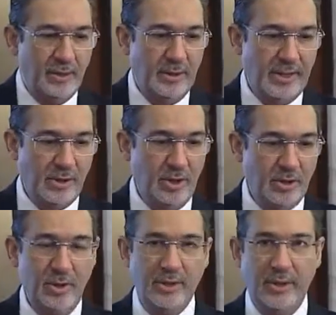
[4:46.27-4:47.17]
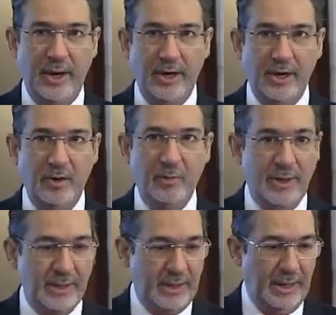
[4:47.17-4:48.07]
That's also credited with
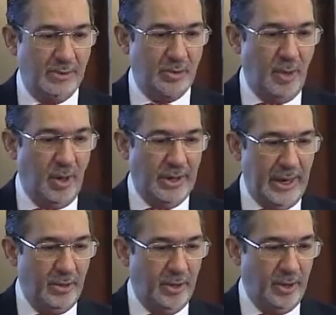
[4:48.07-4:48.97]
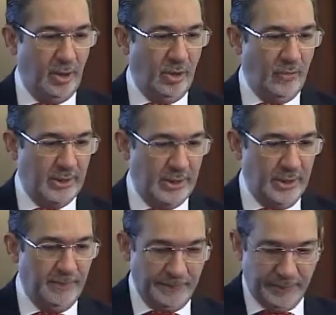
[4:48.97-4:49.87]
that same small town and
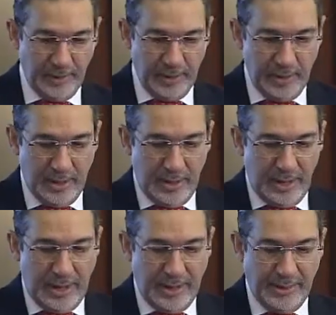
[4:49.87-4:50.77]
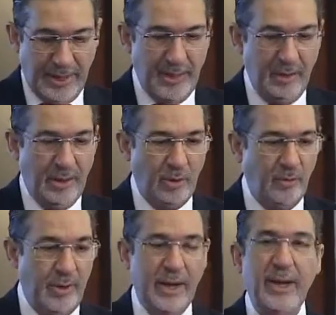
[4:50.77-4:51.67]
university. And then he went to
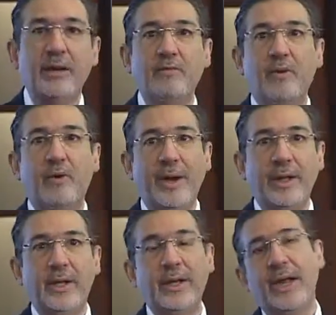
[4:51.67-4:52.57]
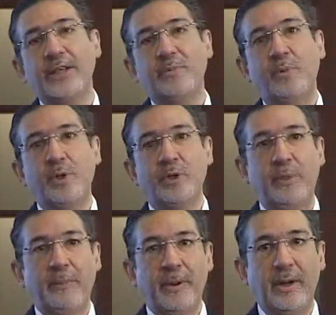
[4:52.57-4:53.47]
Vienna for one year, as most
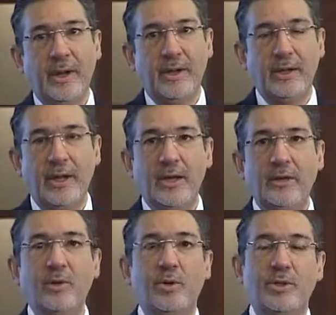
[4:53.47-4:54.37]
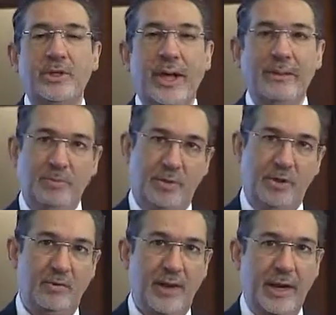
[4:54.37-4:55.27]
people did in those times,
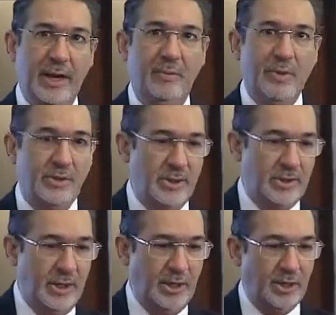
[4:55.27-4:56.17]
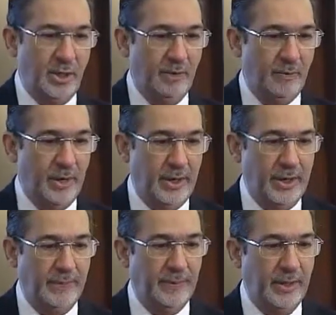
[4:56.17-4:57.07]
because Vienna was the seat of
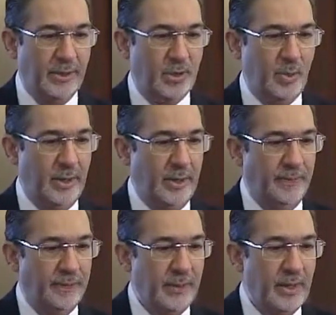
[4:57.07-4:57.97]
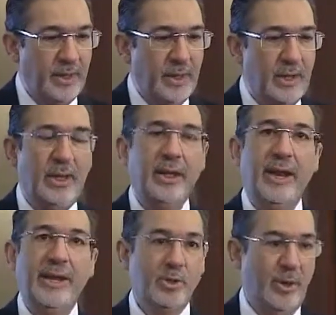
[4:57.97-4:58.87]
learning in Sweden. He
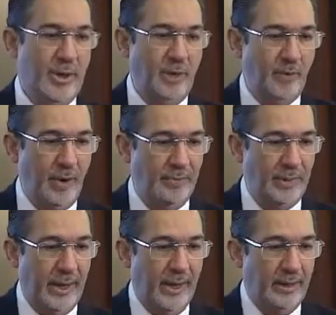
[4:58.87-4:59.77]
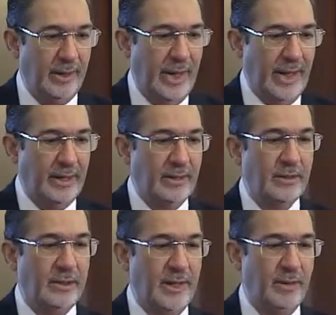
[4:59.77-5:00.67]
graduated from there and
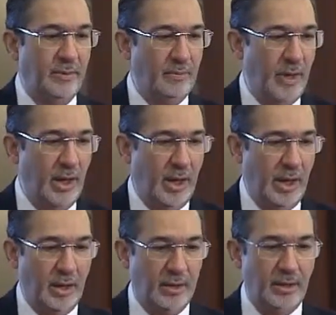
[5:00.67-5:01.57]
then uh,